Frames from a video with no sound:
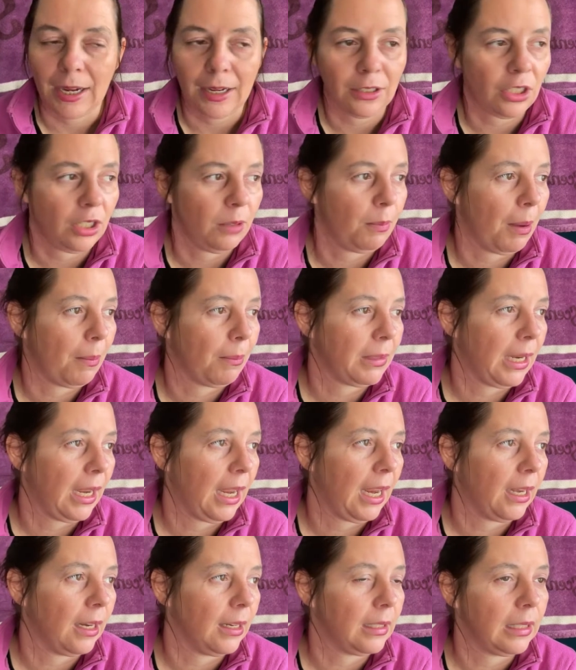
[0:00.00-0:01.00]
She bumped her
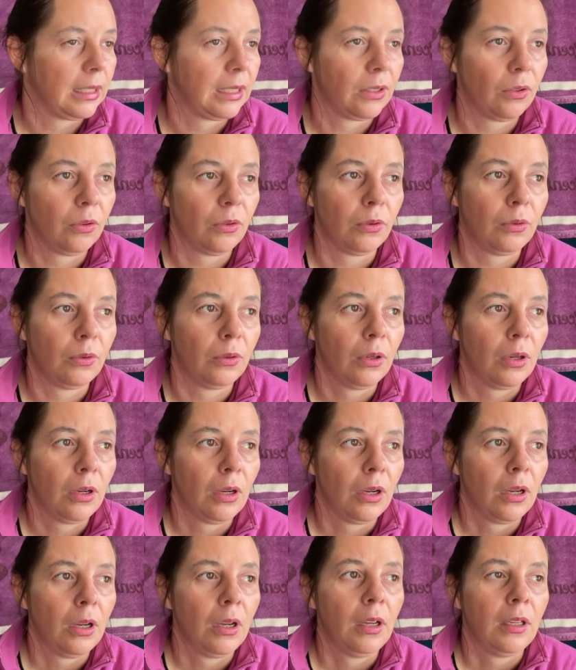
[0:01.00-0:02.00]
head at school,
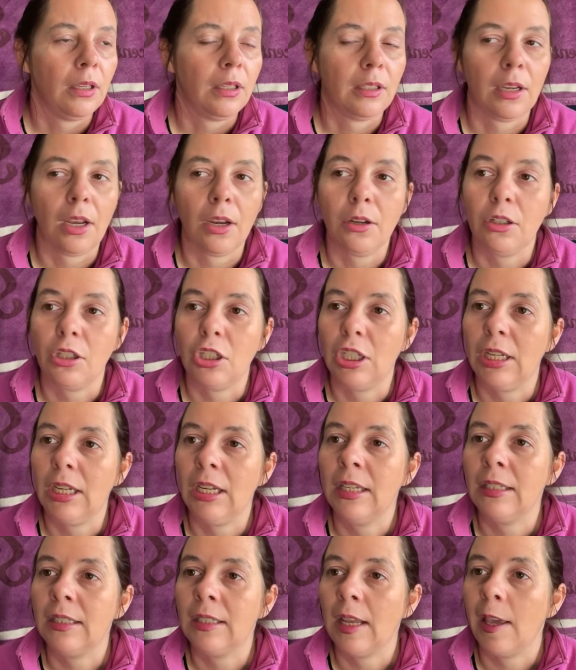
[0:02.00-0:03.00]
so she
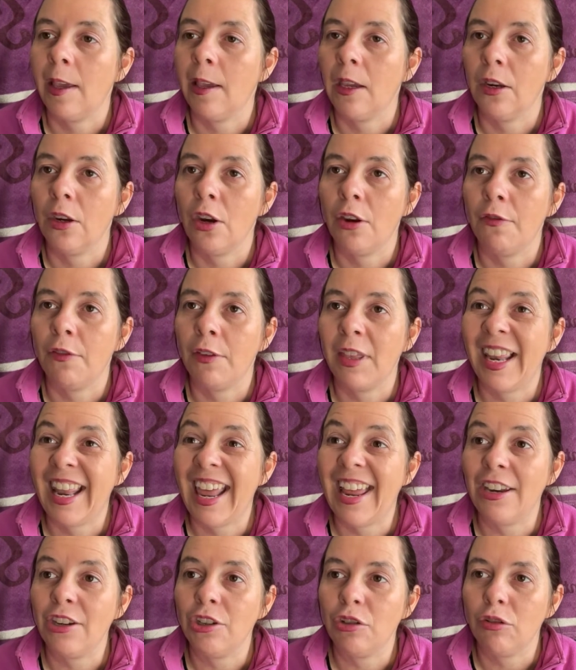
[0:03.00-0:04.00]
has taken over the
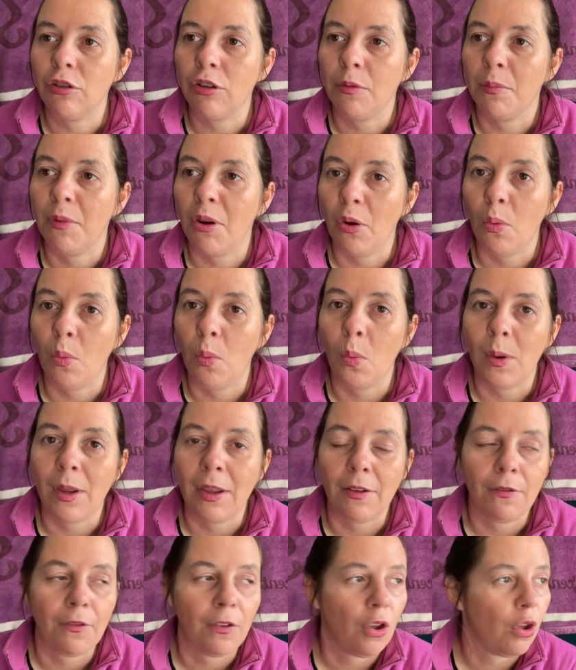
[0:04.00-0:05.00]
lounge room
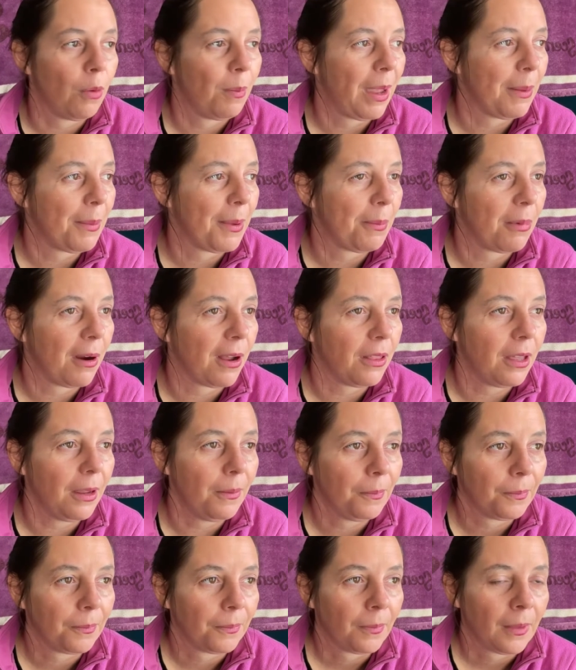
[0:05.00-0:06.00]
with her baby brother,
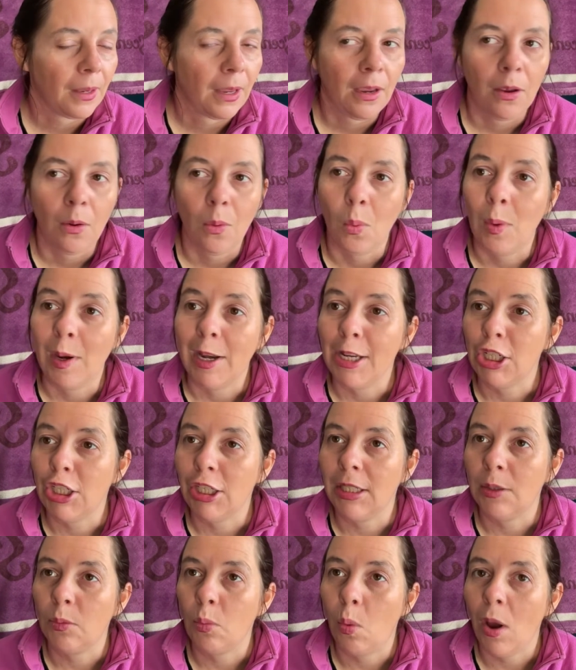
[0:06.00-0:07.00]
which
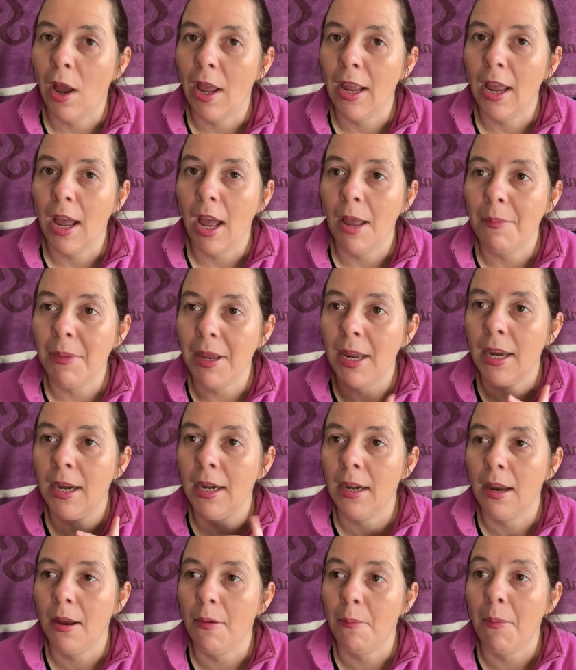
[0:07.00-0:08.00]
is why I'm
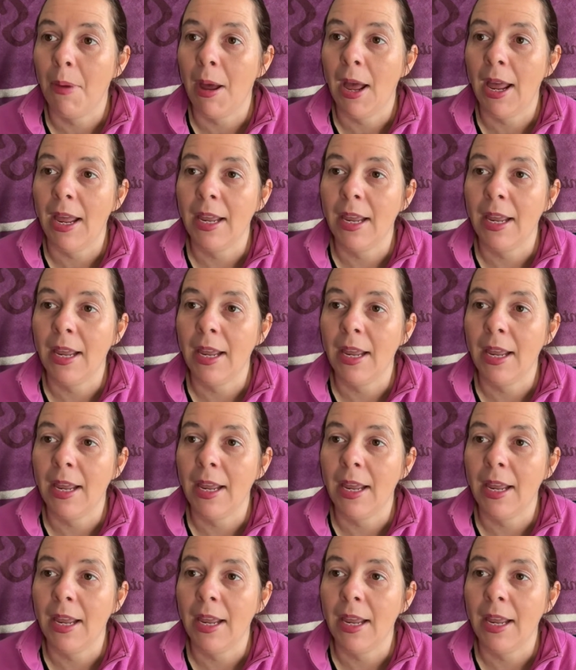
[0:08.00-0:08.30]
in my